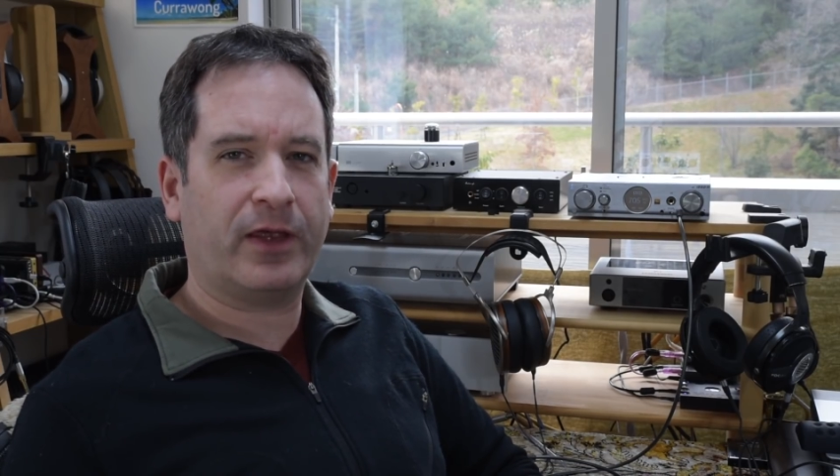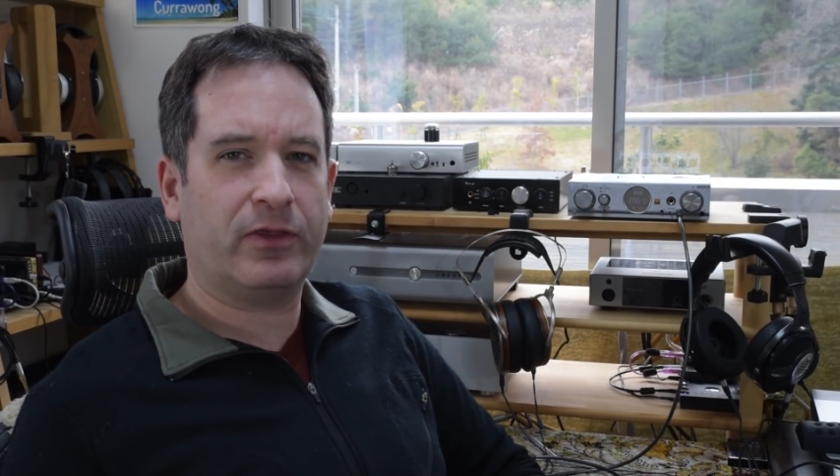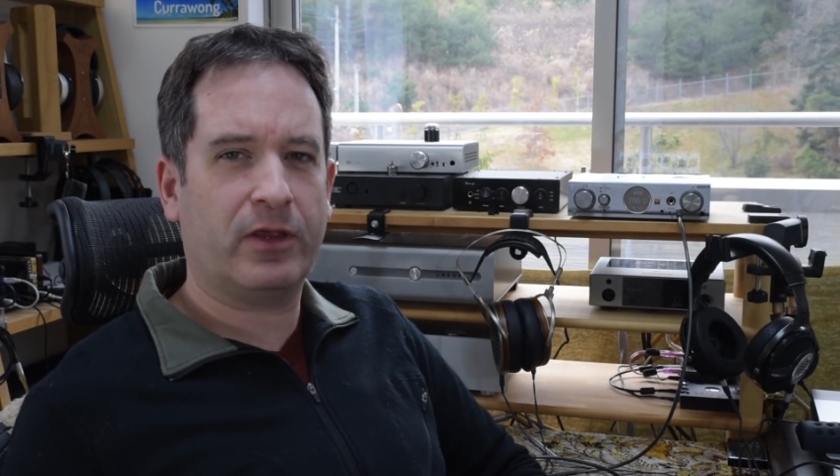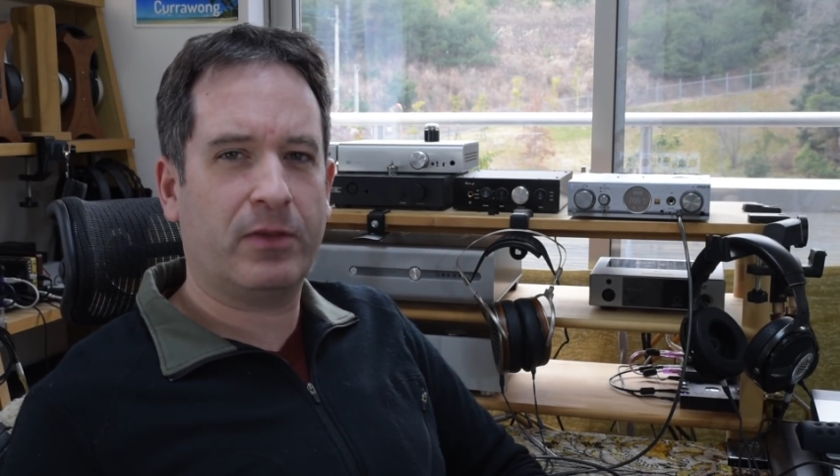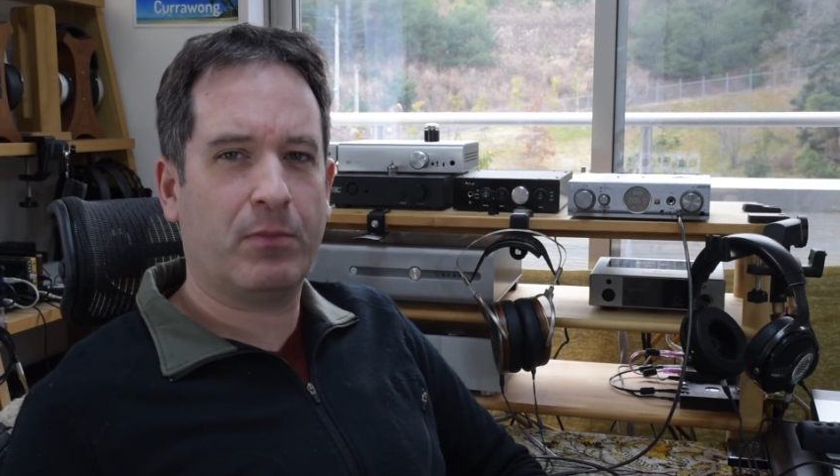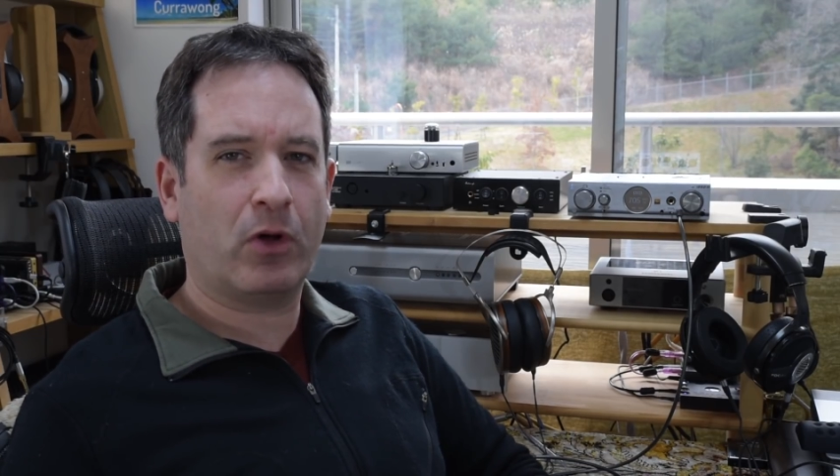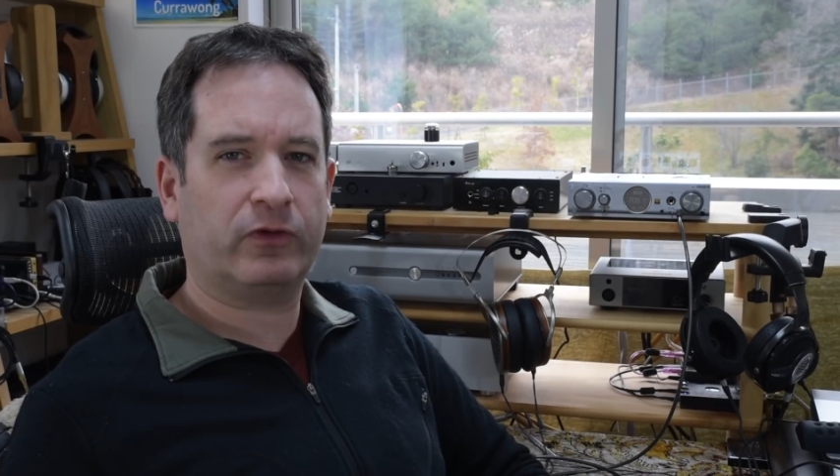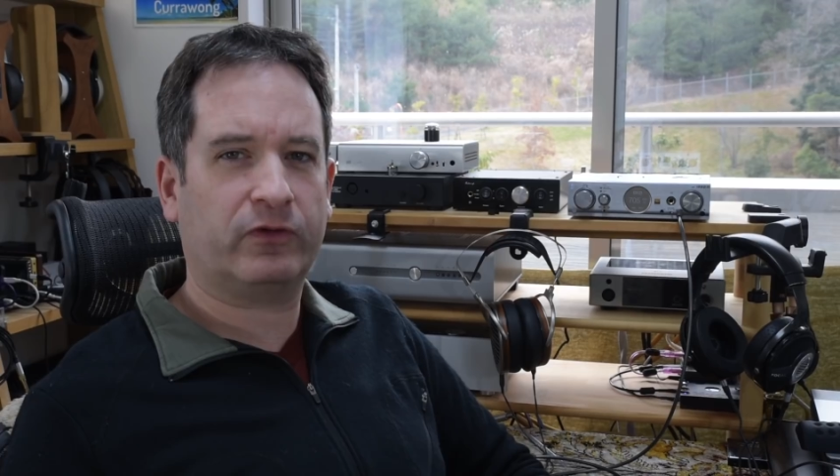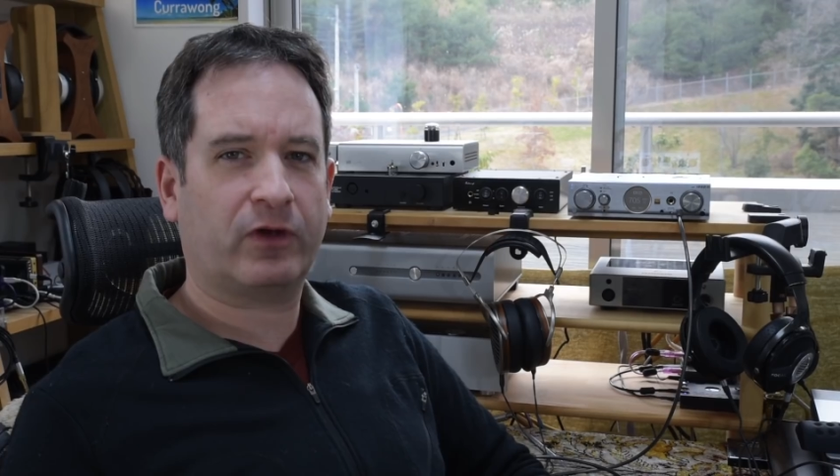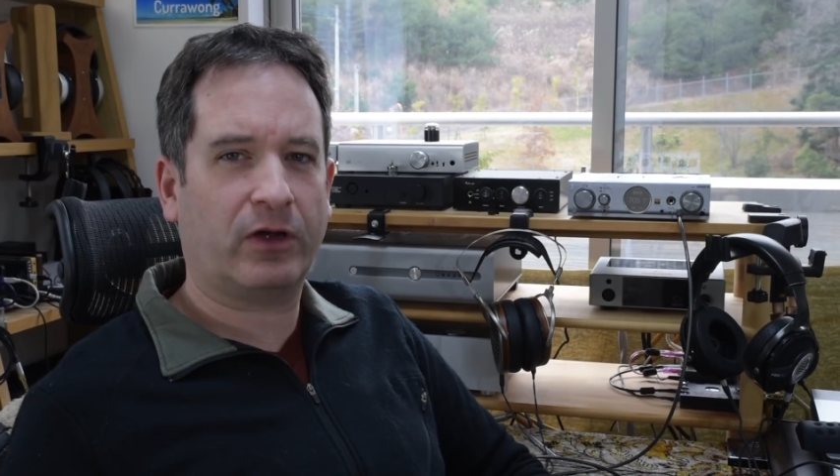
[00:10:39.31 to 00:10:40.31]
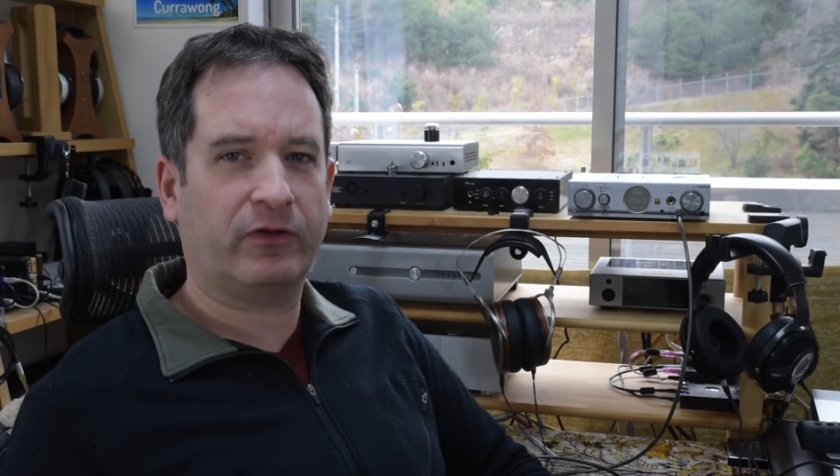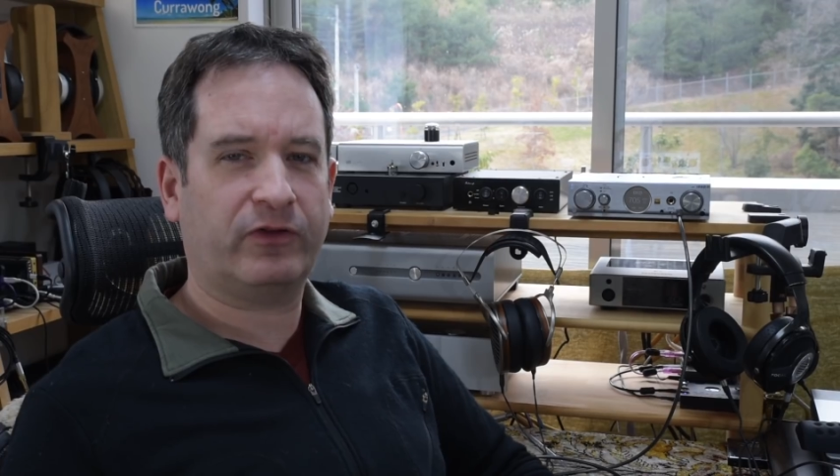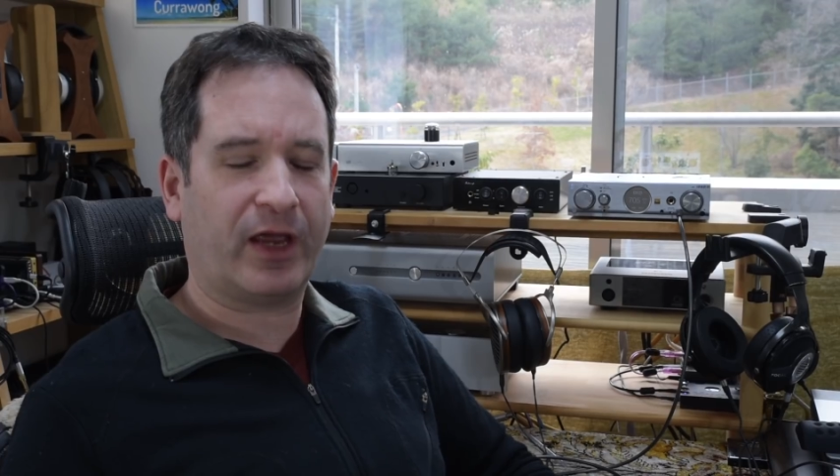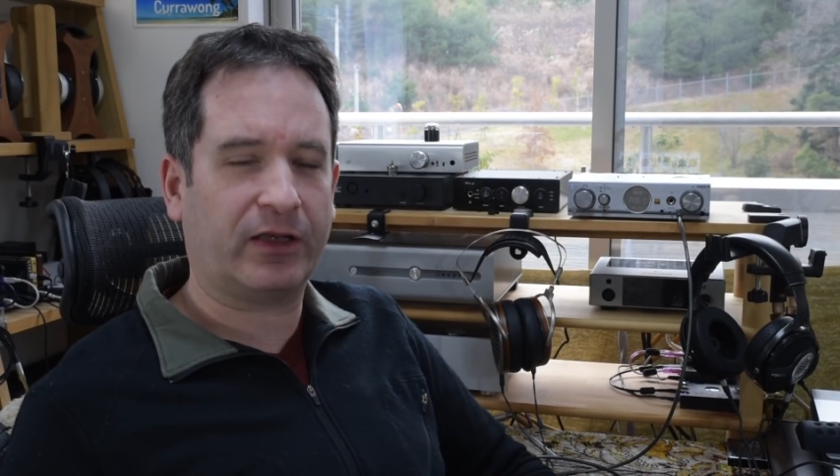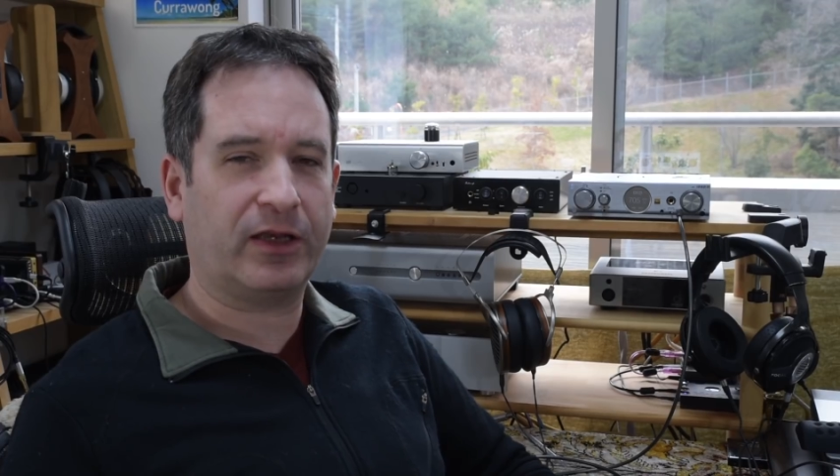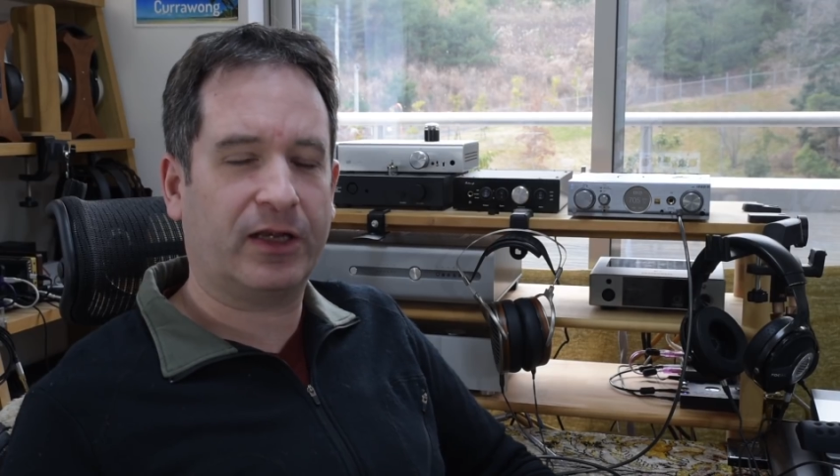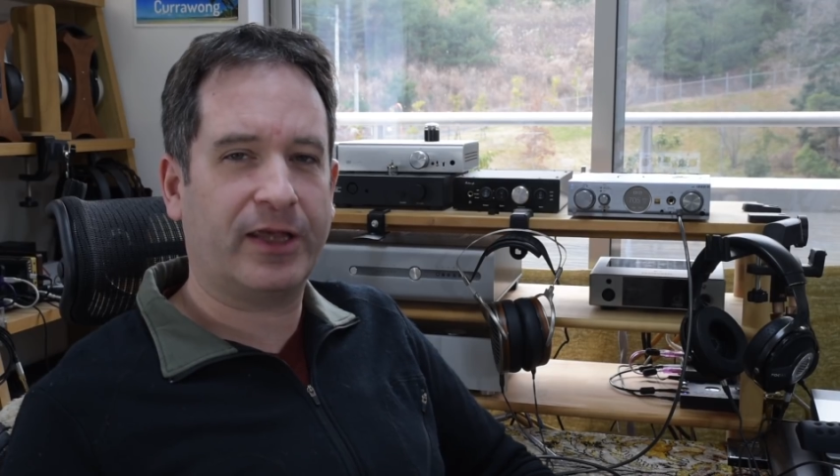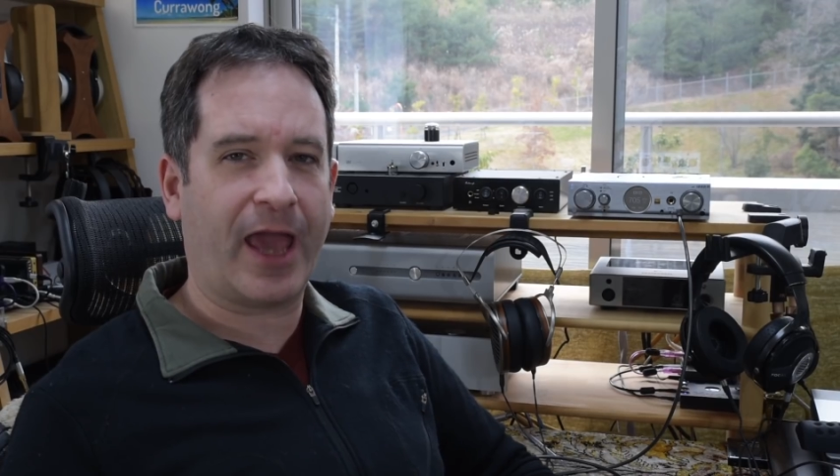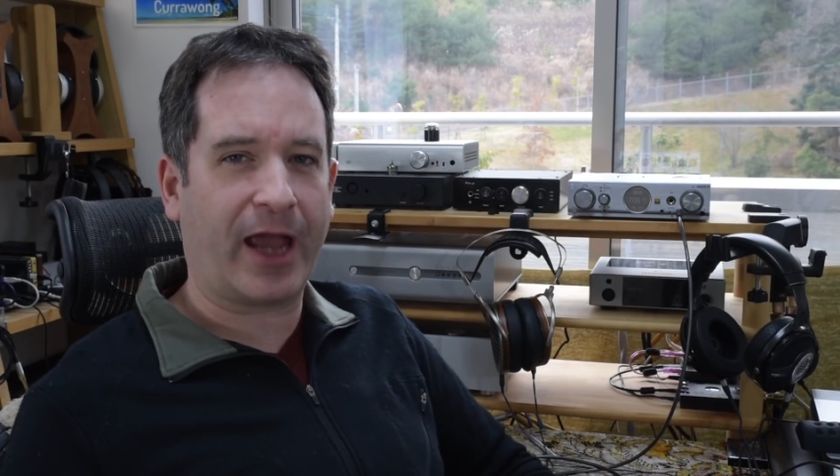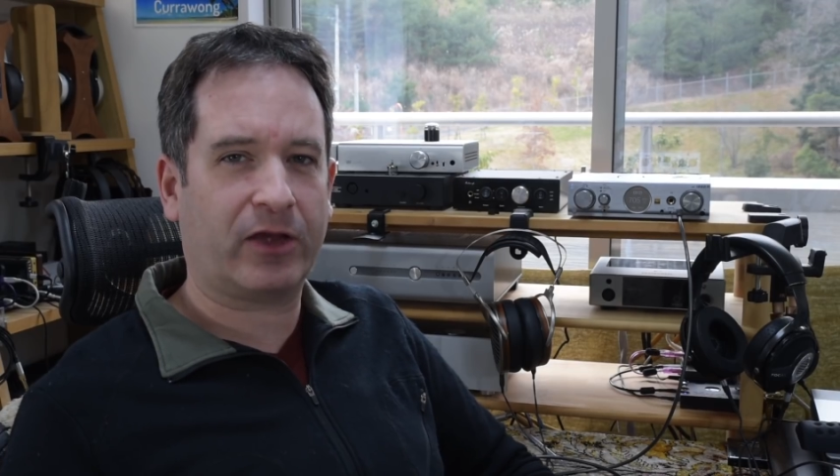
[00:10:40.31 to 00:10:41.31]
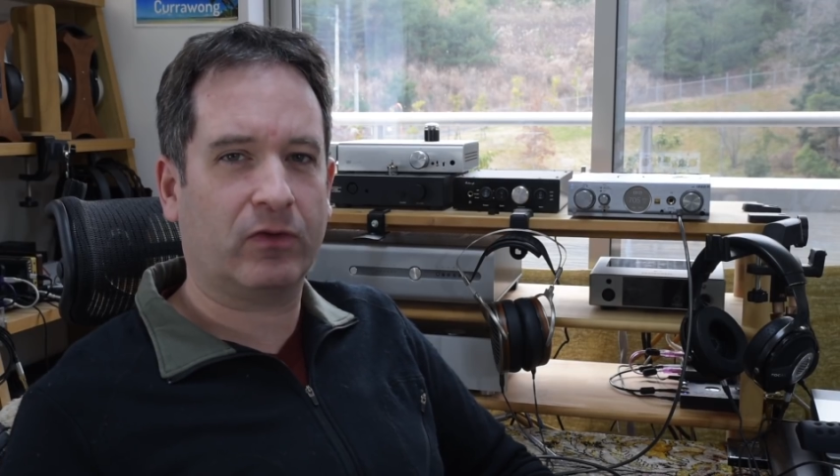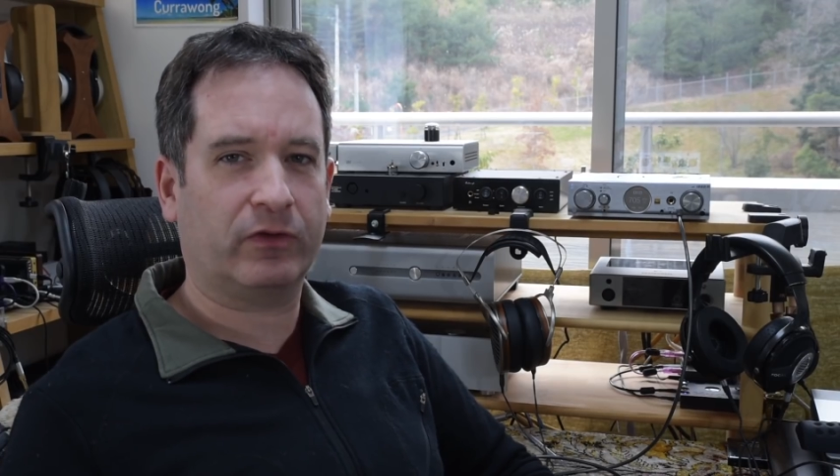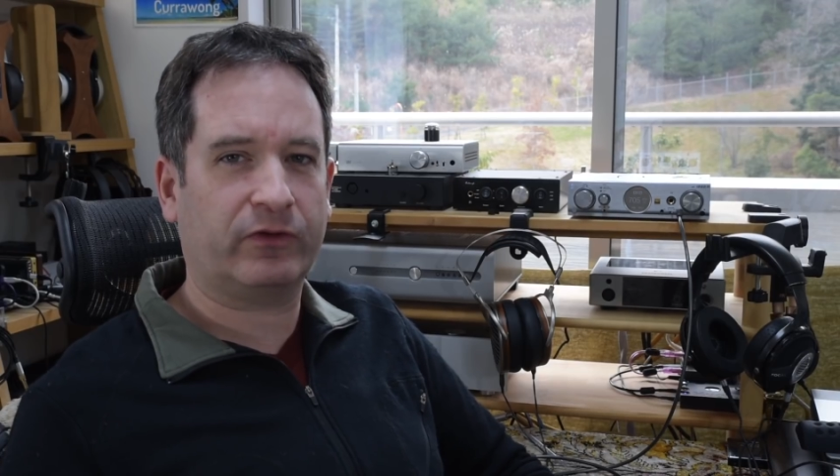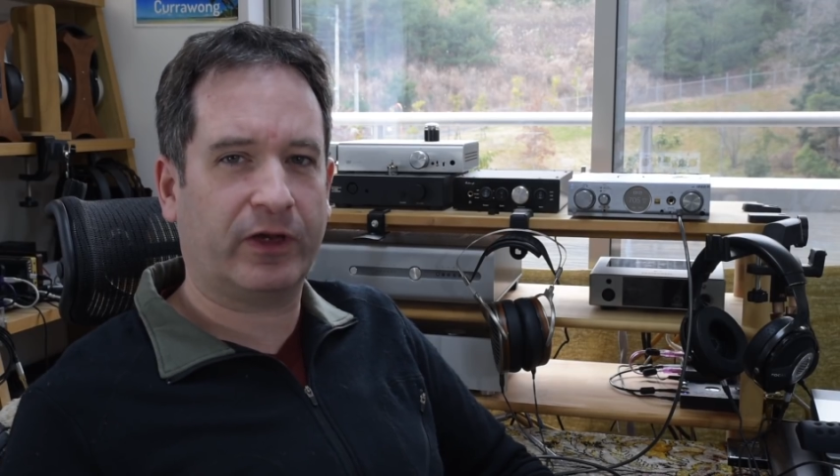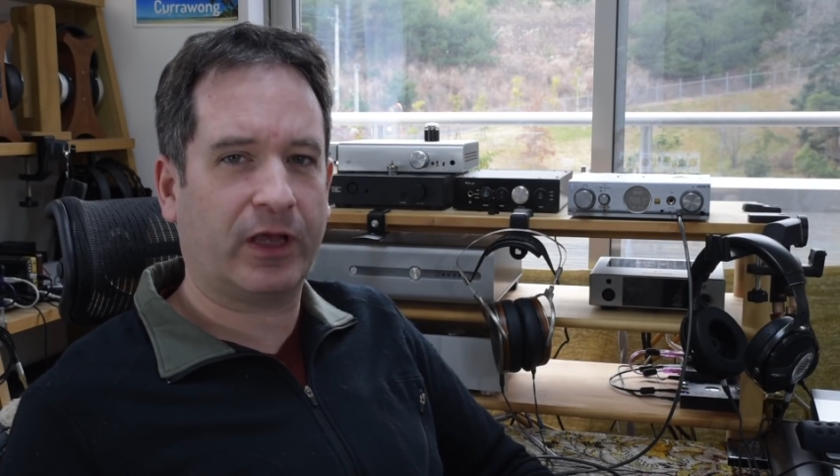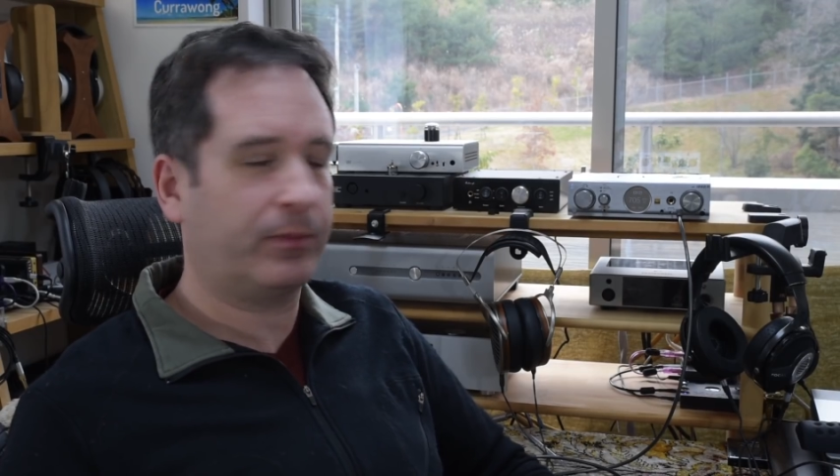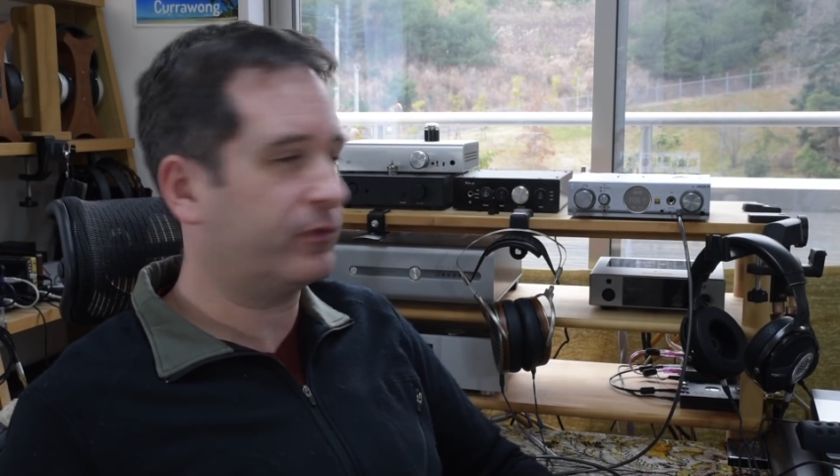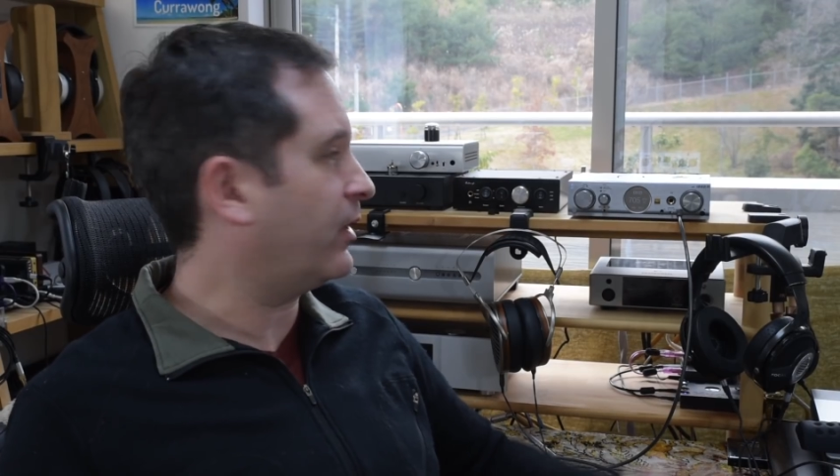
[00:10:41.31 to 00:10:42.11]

in the most kind of technically accurate setup.